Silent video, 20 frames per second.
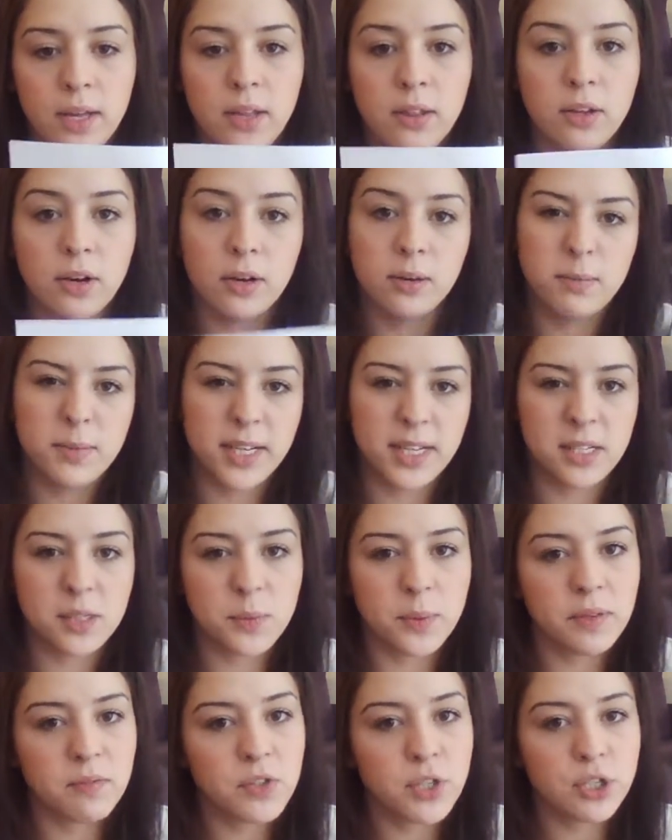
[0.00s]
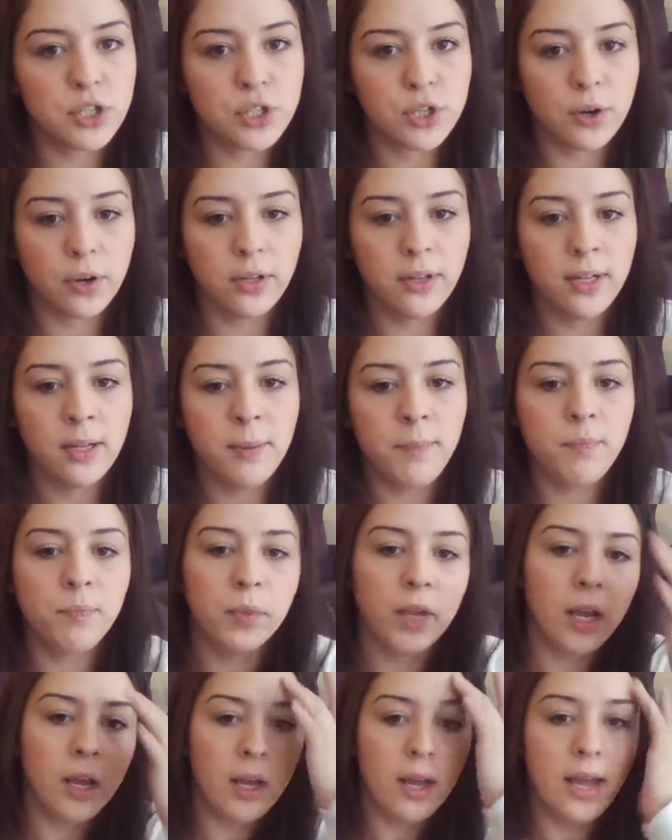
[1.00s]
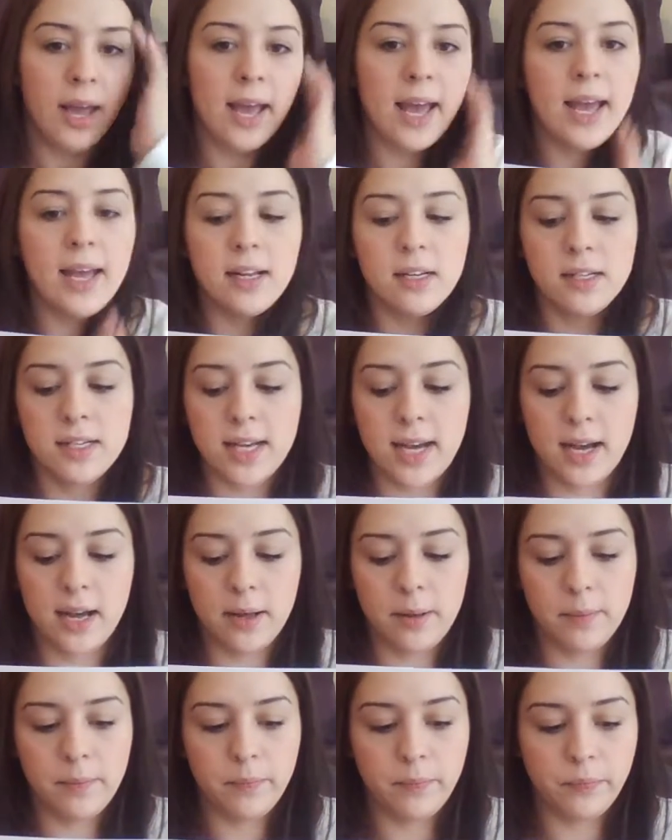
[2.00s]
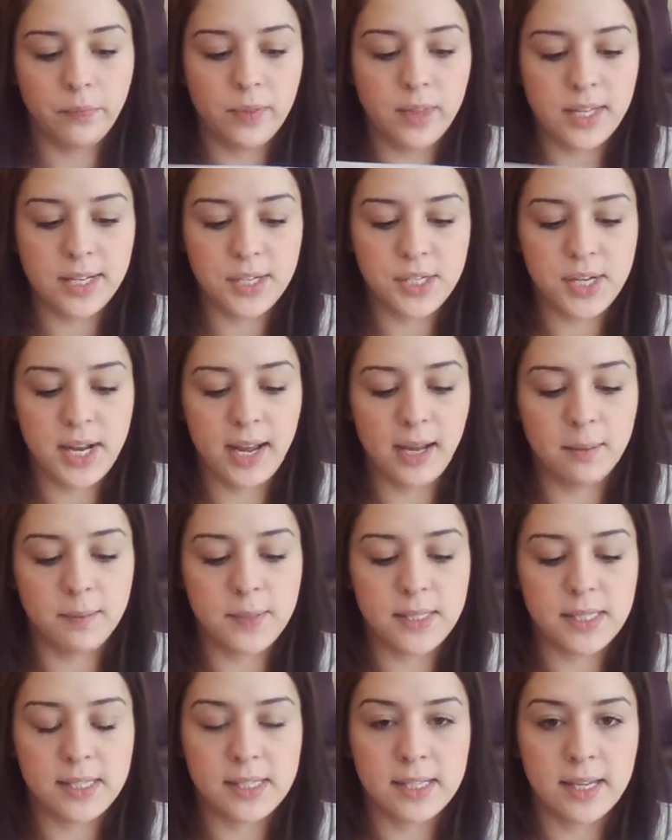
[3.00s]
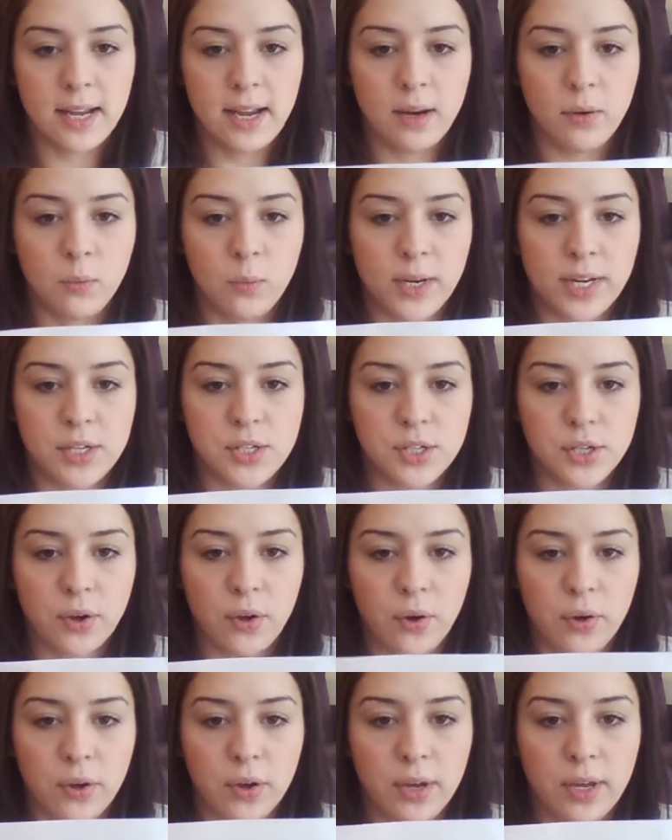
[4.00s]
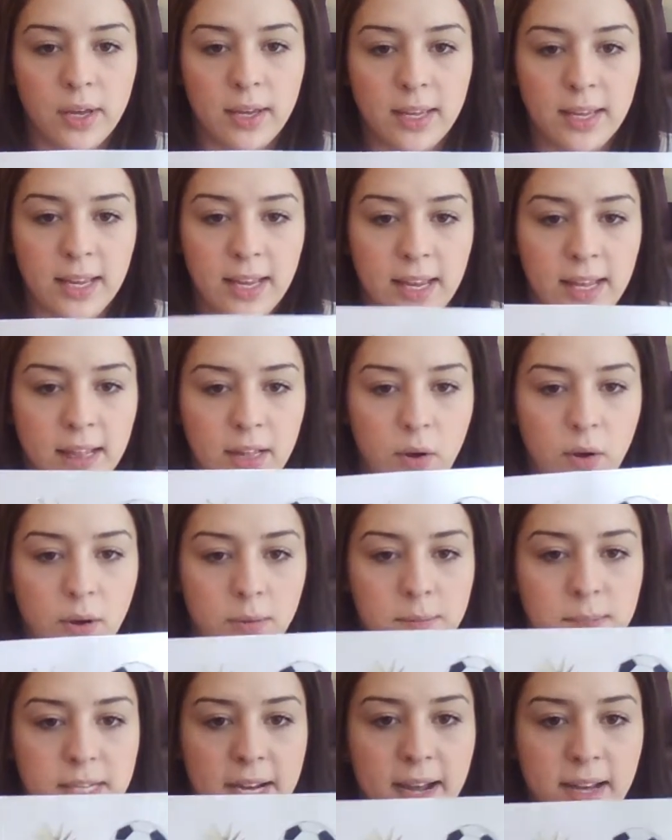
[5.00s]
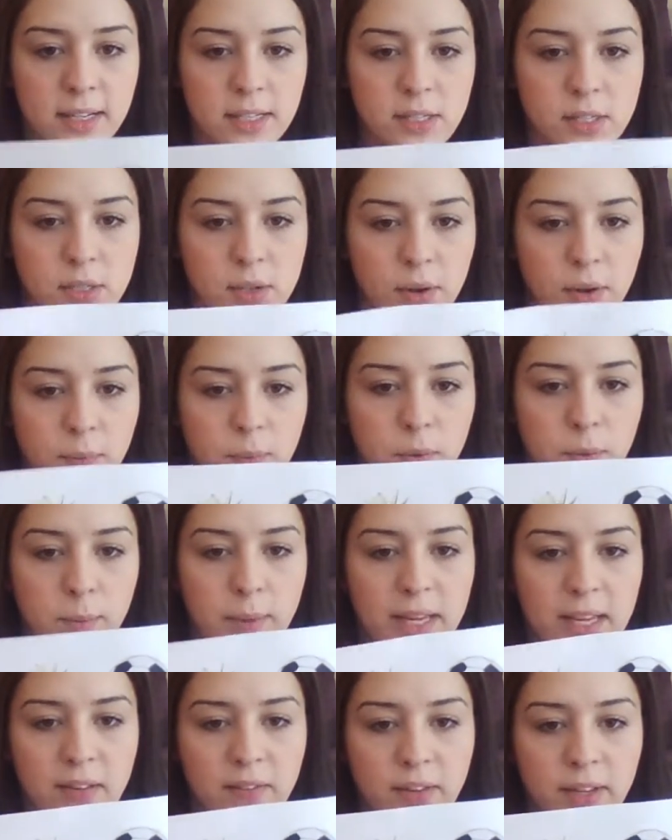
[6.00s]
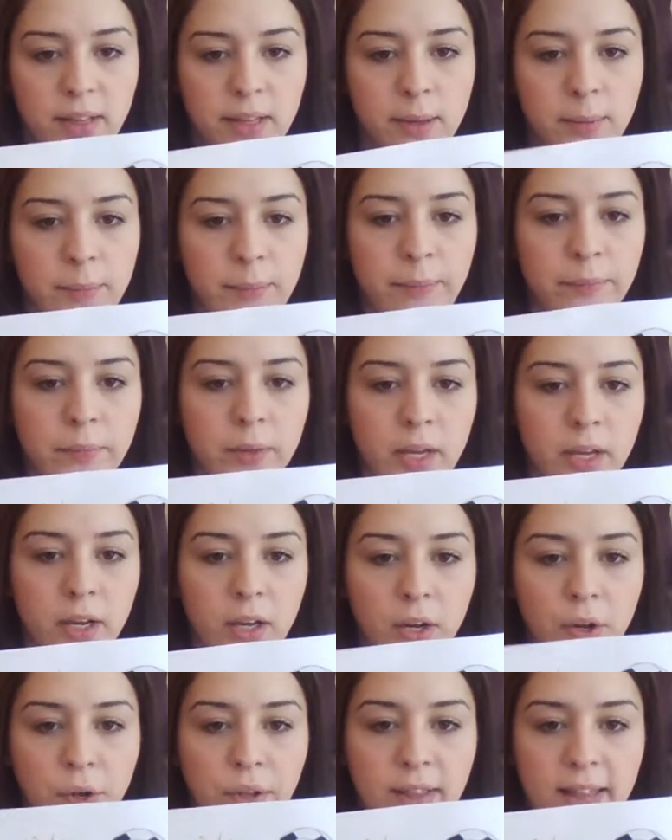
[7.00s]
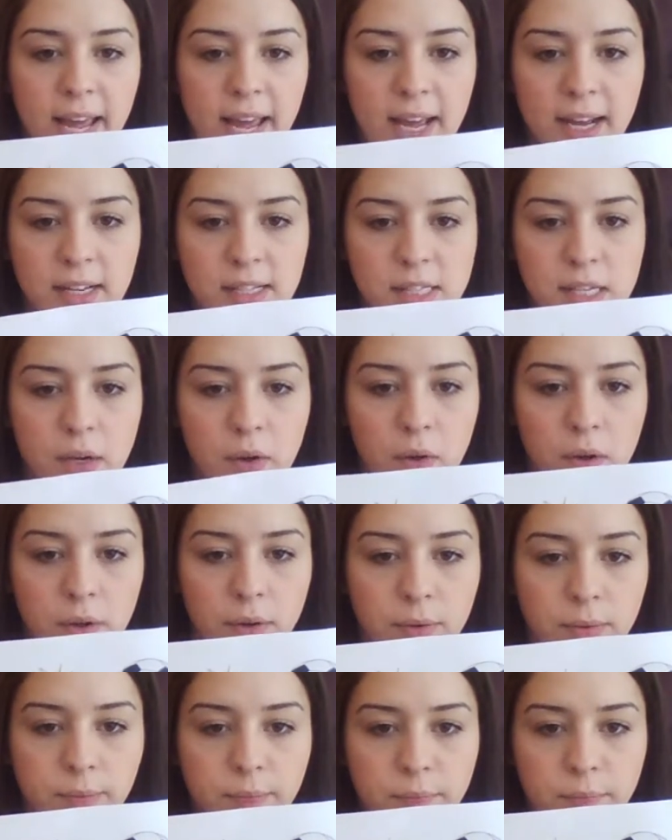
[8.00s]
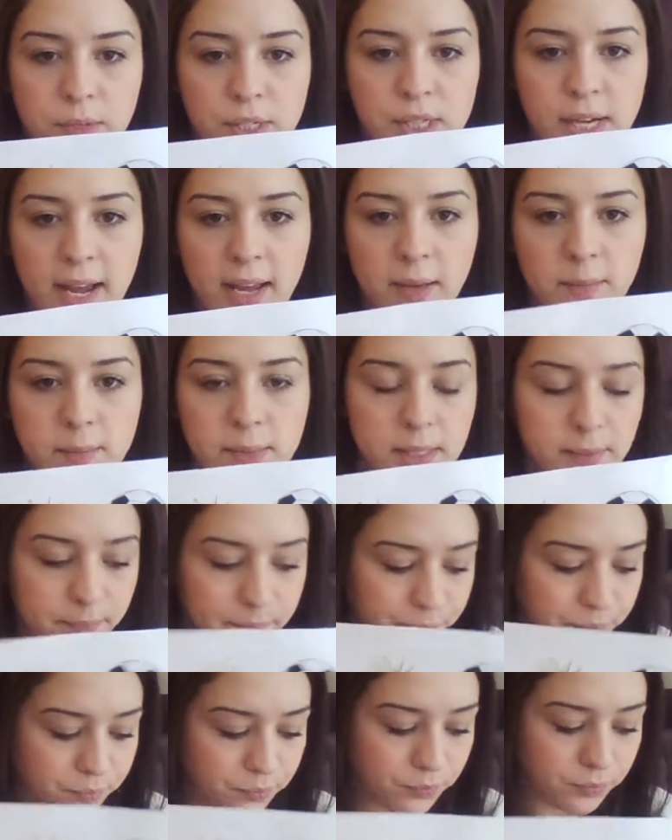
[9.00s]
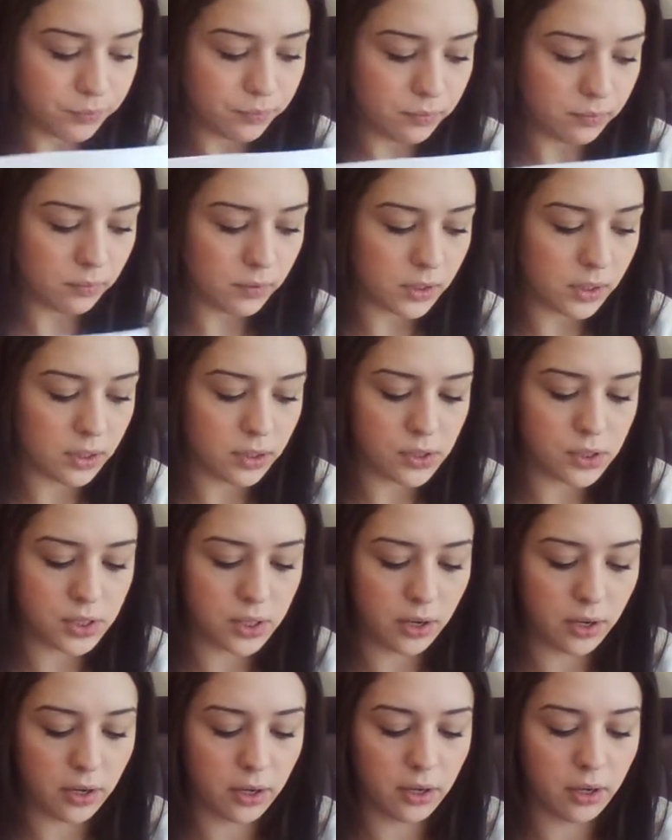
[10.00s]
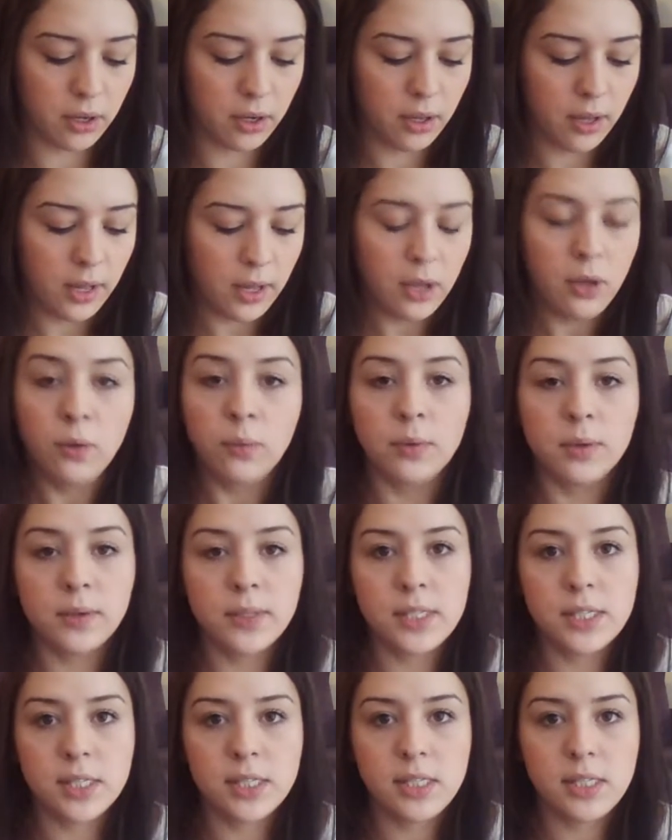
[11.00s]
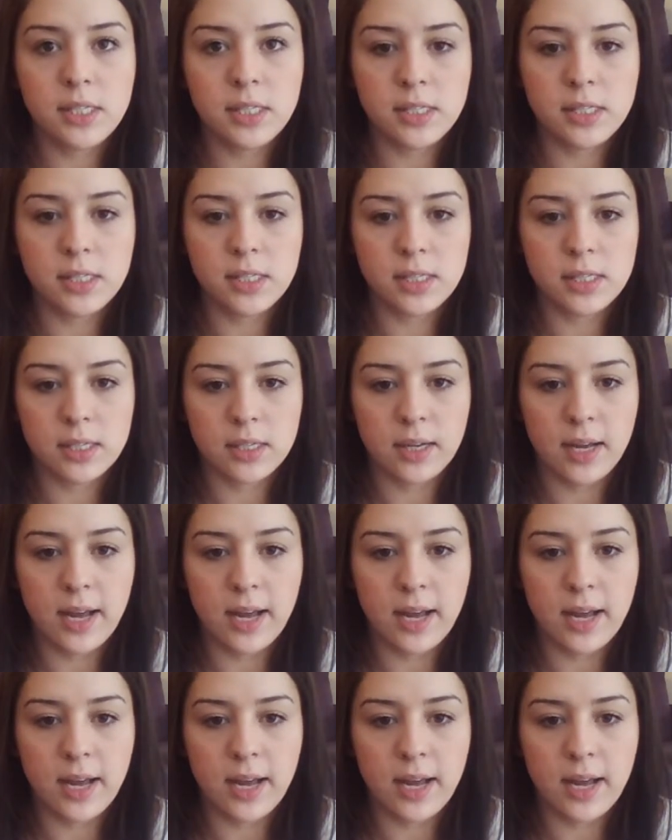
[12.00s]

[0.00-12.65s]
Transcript: the objects we've just shown them and the shapes in which go in the object. So we'll be giving them the hexagon shapes. So we'll just